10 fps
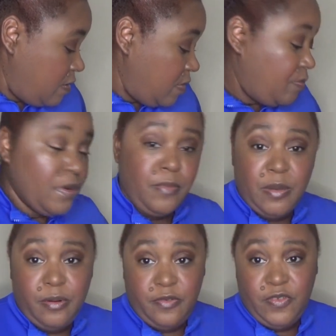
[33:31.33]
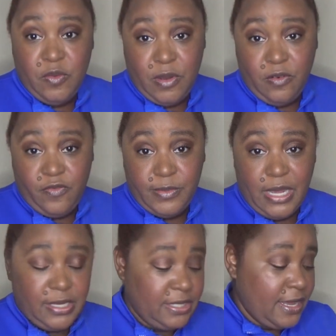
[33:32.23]
Let me put my perfume on from
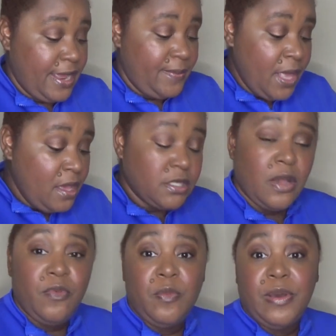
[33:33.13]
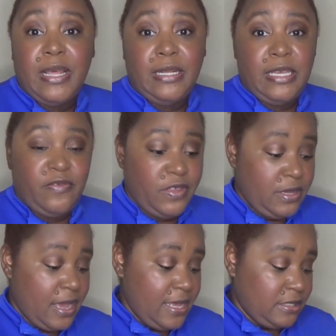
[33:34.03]
Dossier. So I will put a link for you
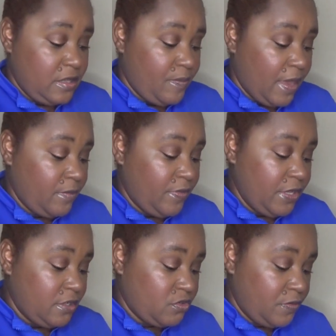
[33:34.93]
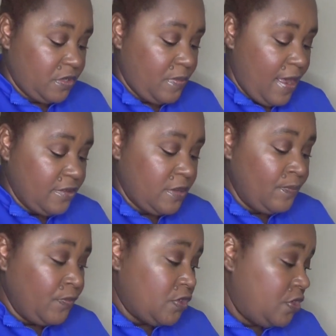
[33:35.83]
guys in the bottom of the description box
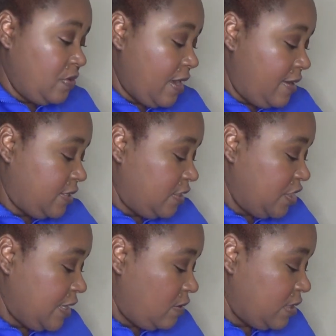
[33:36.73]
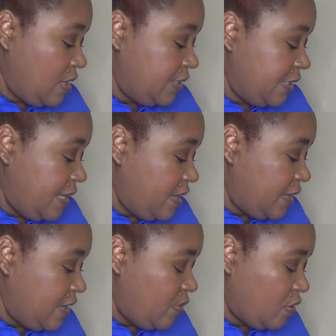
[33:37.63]
so you guys can check out Dossier.
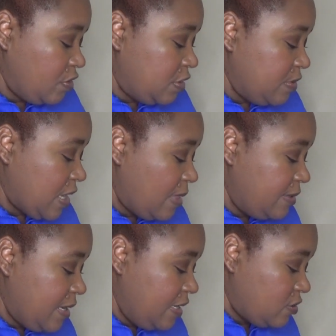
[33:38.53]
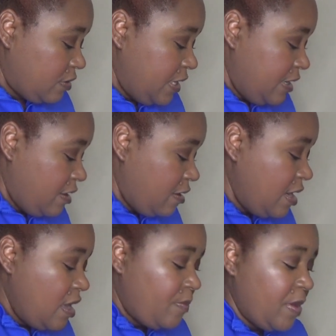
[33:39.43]
Again, the Christmas holidays are here.
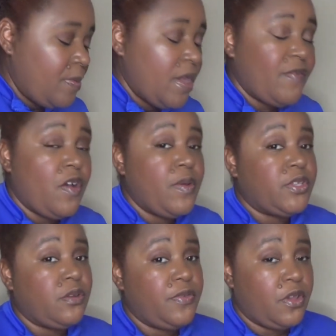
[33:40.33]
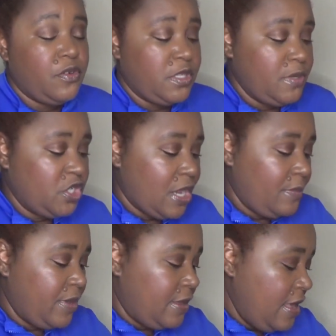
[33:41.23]
People have already started their Christmas
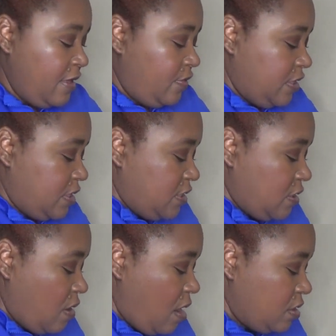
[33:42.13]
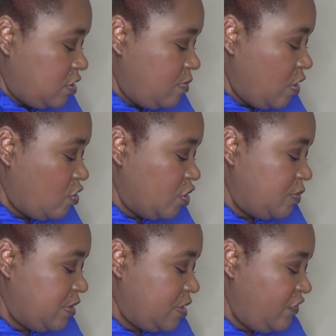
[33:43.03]
shopping. This is an awesome
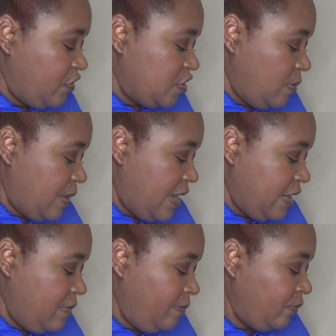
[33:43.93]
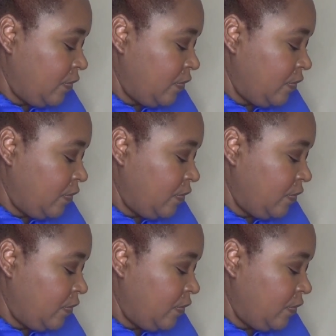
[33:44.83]
Christmas gift for somebody.